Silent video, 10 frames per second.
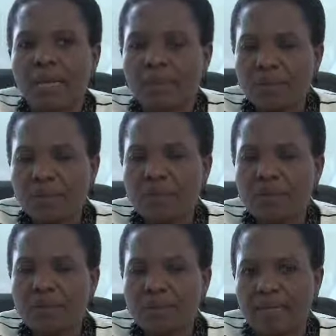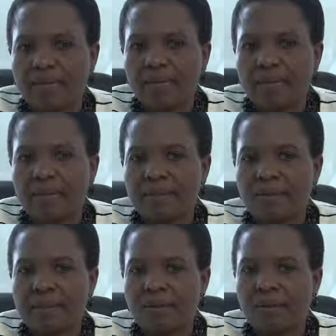I want also to add
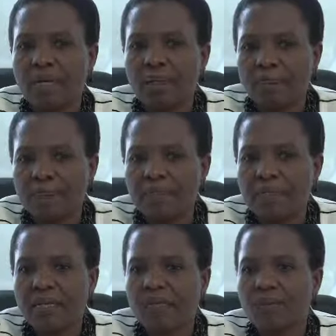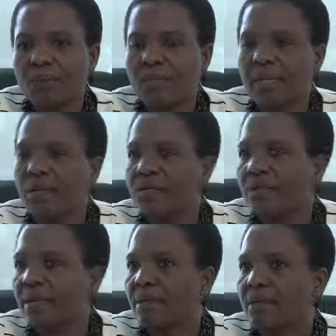that on our website, we are now
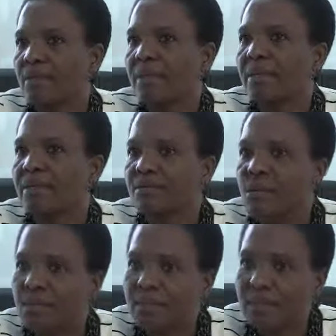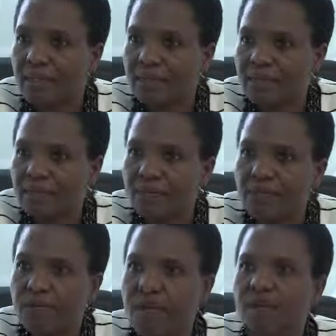trying to make it more interactive,
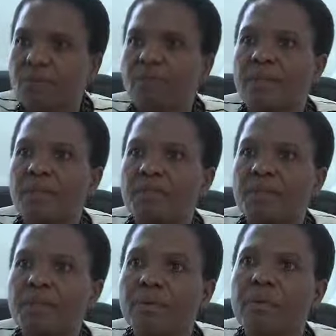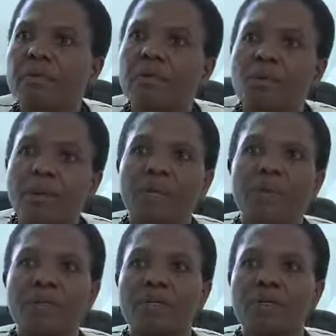so that people, we're
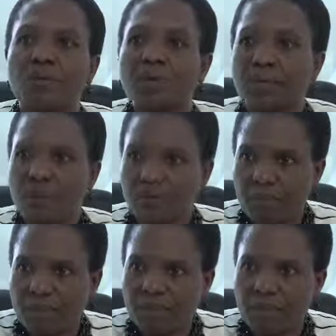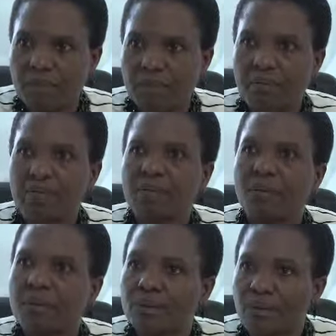not just talking to the people, but
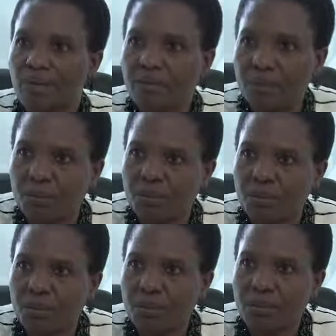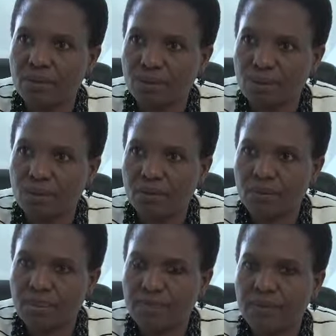they also have the opportunity to talk to
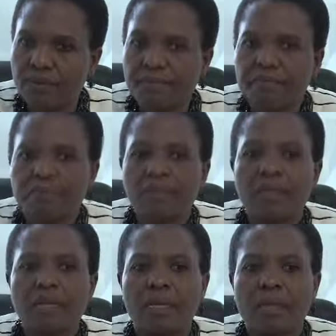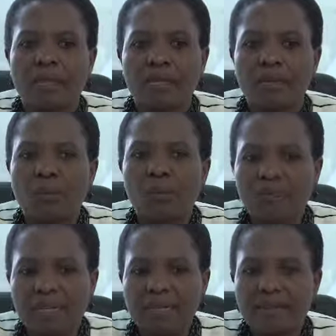us.
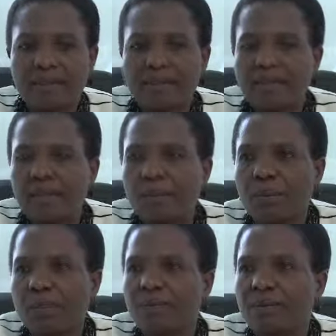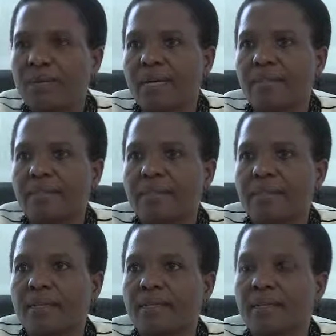One final thing that I would like to add is
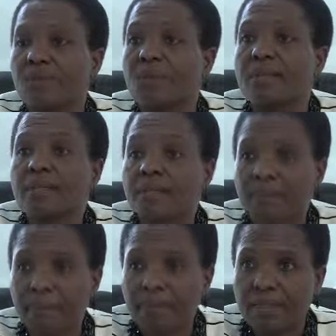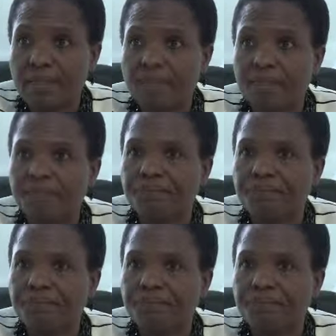that during the summits,